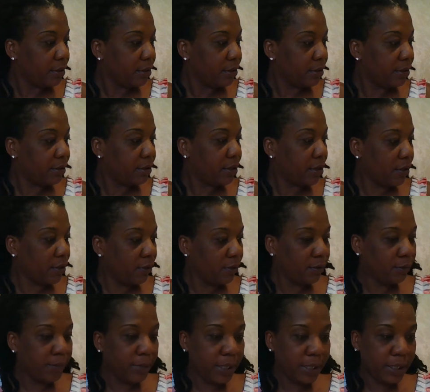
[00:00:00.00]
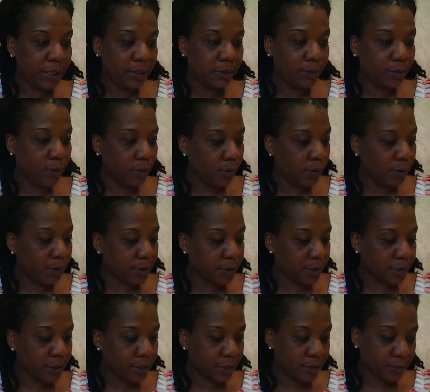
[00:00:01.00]
So many
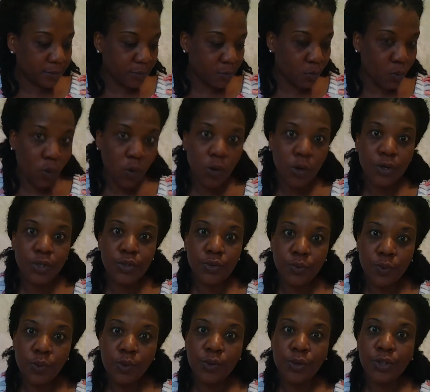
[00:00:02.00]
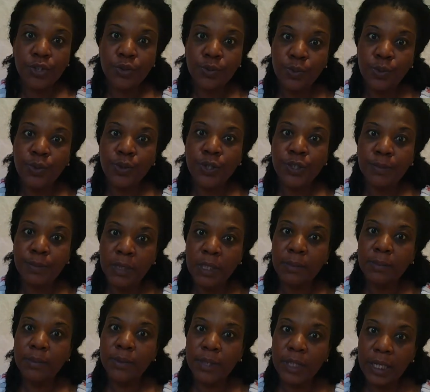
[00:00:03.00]
wars. Wars, wars, wars.
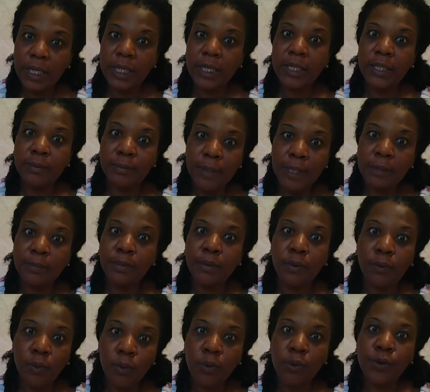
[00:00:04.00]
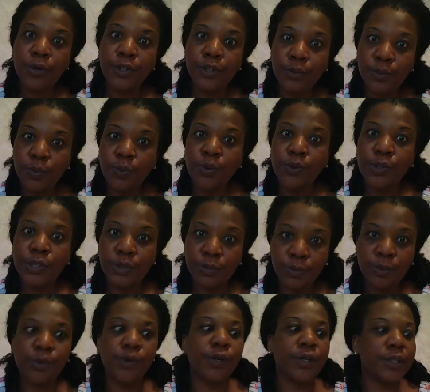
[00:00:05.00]
People killing people. Wars, wars,
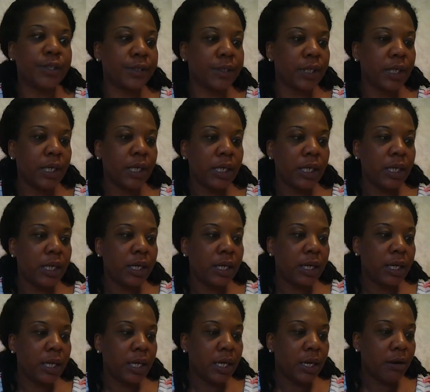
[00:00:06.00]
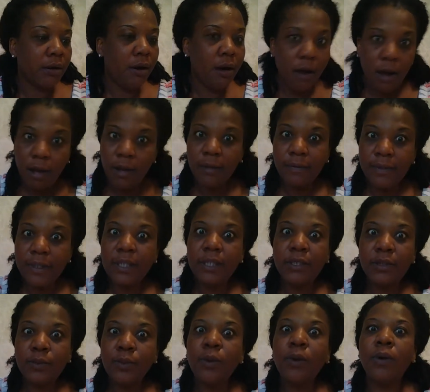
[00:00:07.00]
wars. All of
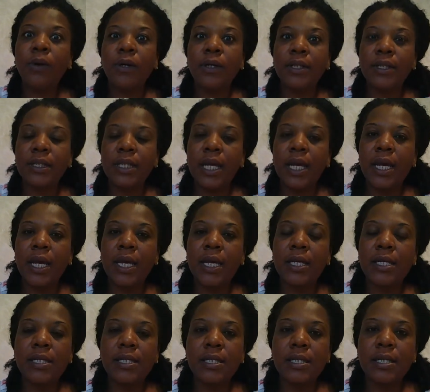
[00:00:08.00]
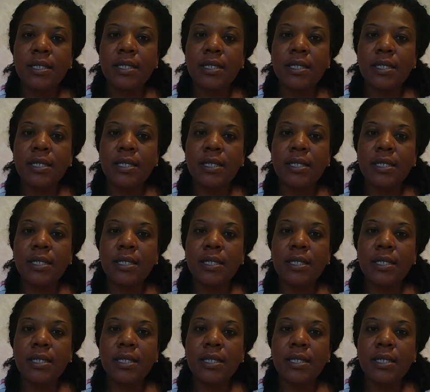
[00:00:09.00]
these wars, and